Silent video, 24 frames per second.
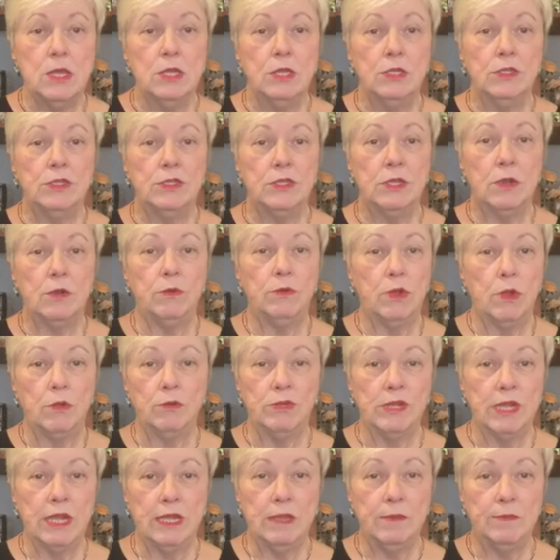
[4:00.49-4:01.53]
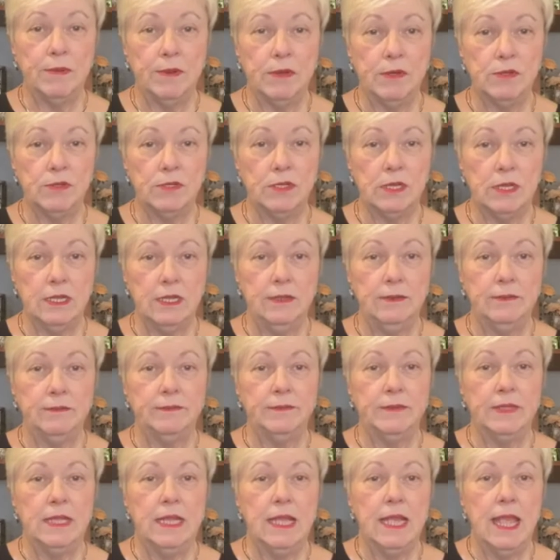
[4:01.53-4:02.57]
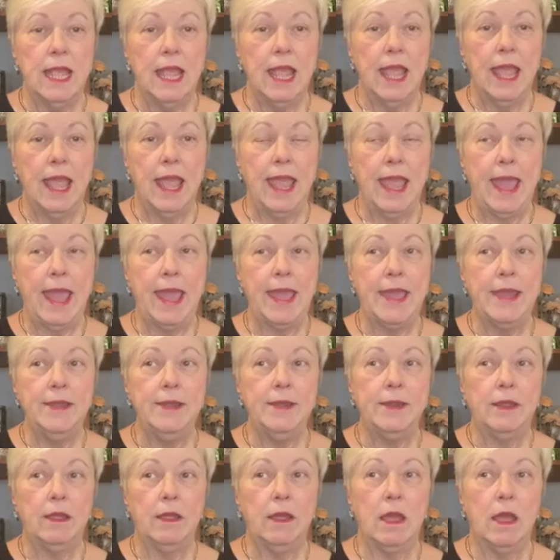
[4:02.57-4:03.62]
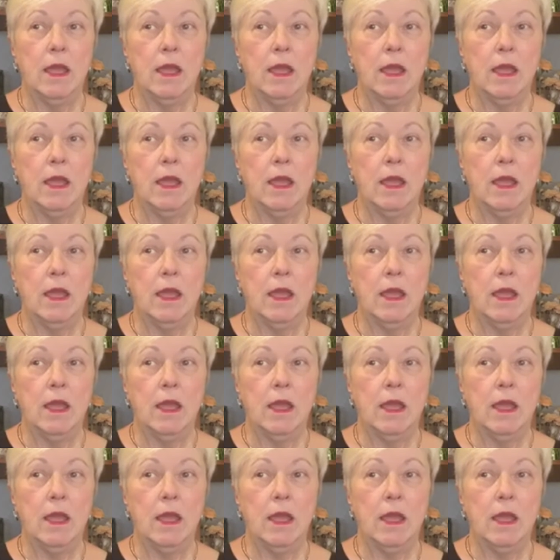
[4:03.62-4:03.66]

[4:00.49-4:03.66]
So don't take it personally, and